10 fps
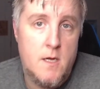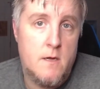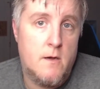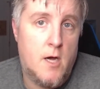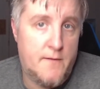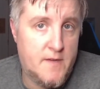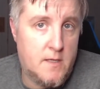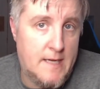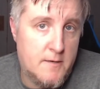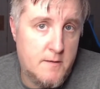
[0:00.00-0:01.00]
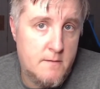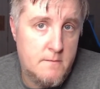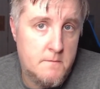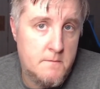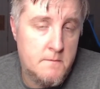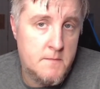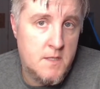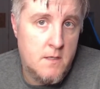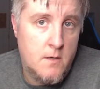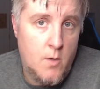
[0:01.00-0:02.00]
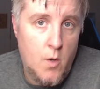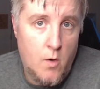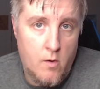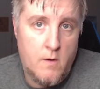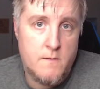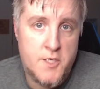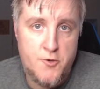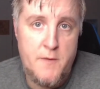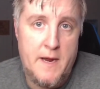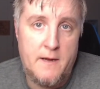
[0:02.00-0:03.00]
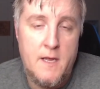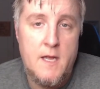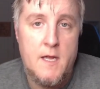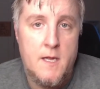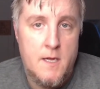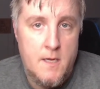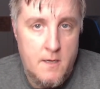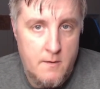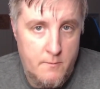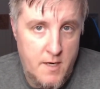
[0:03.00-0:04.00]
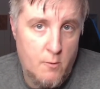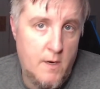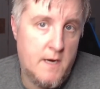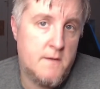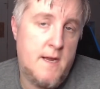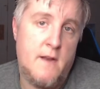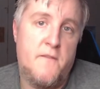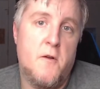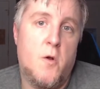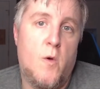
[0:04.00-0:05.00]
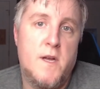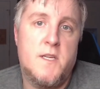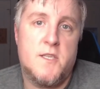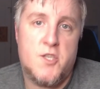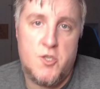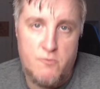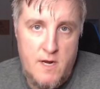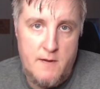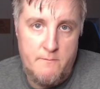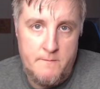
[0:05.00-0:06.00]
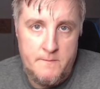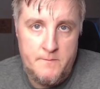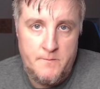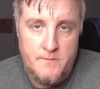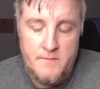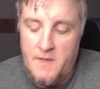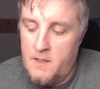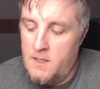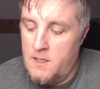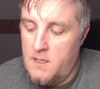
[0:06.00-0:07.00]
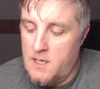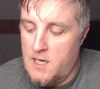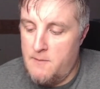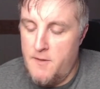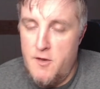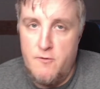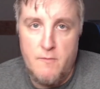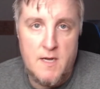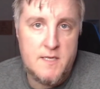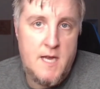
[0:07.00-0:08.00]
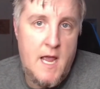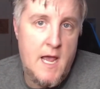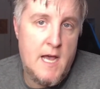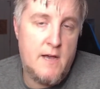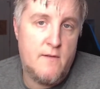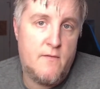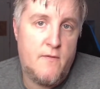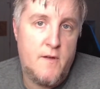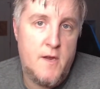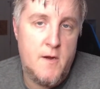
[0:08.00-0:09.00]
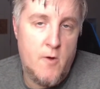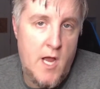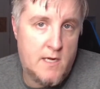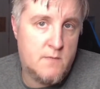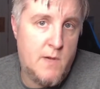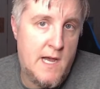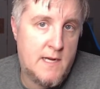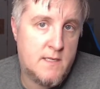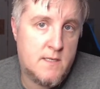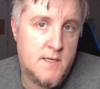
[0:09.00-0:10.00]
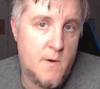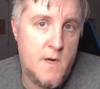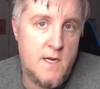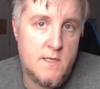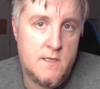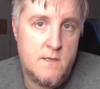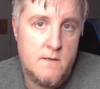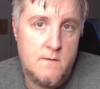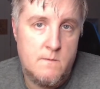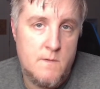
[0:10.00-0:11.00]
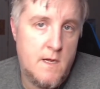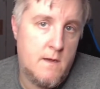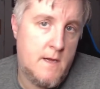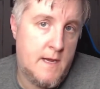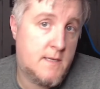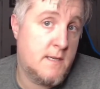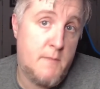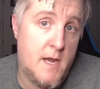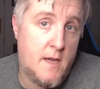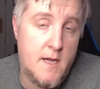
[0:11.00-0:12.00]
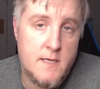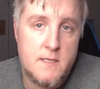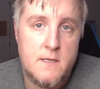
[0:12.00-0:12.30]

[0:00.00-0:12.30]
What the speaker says: Off the cloud or streaming. Be aware that if you're going to stream, you must have your Xbox Series X, in my case,